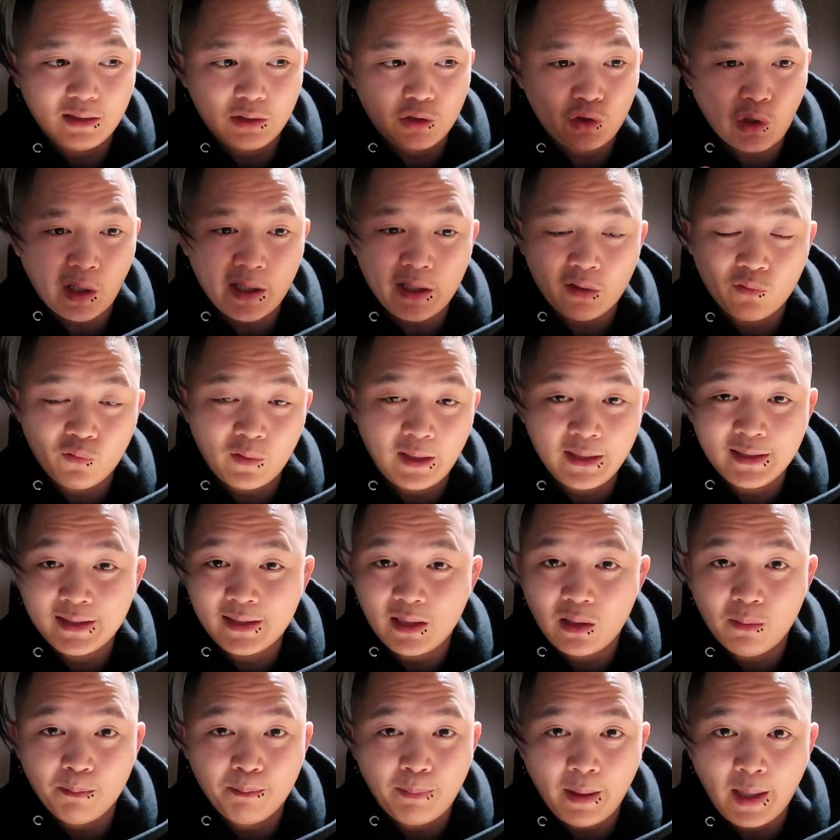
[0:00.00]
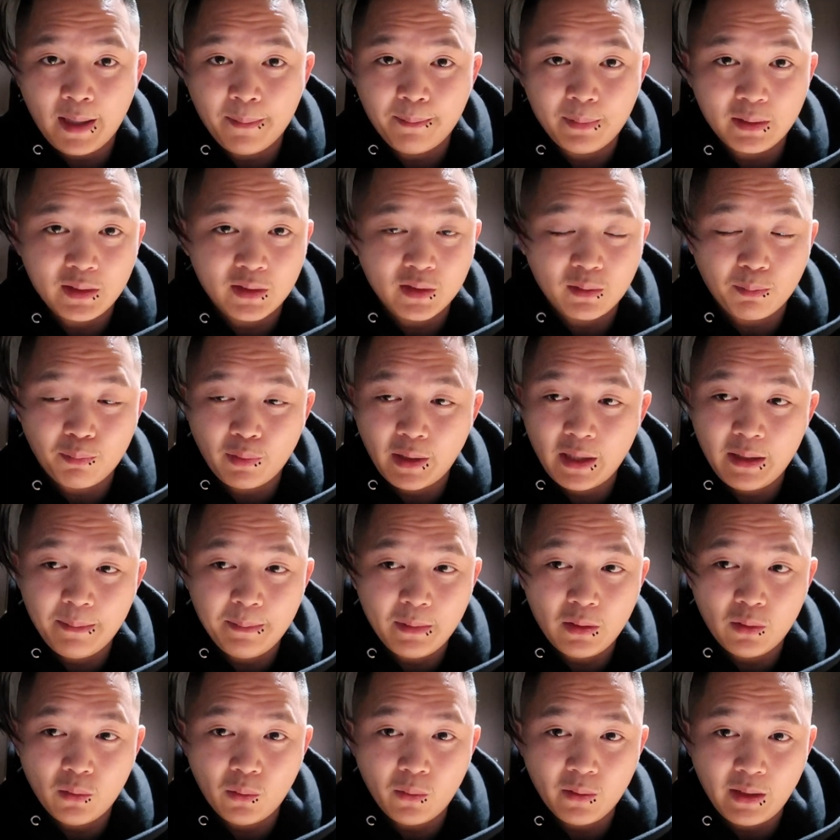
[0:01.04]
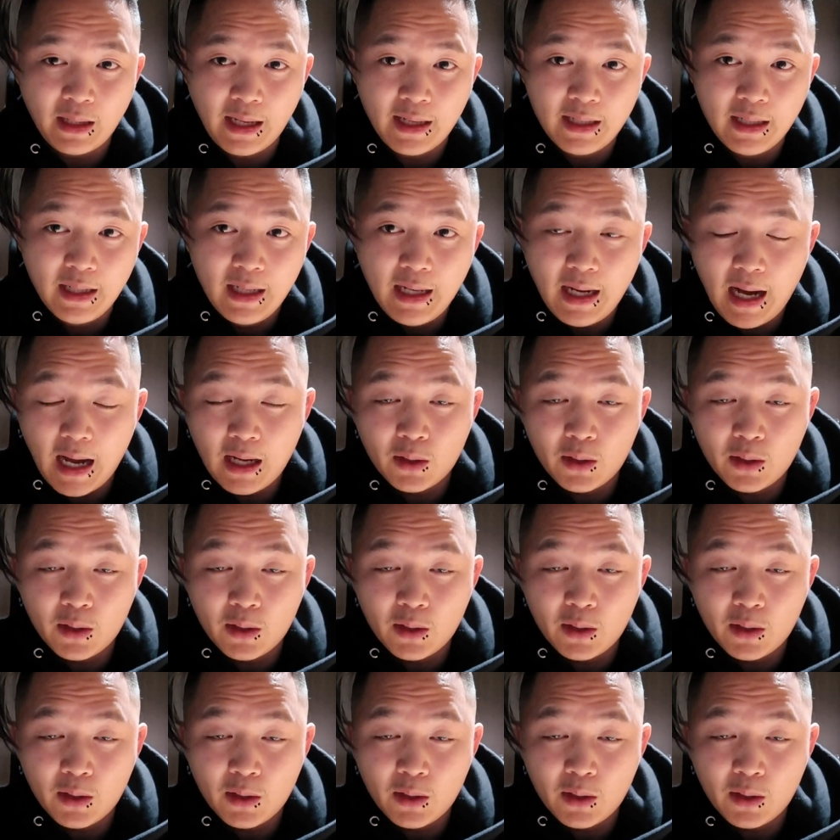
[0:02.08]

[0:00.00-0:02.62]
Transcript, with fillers: trying to resell Bape and Supreme and all that.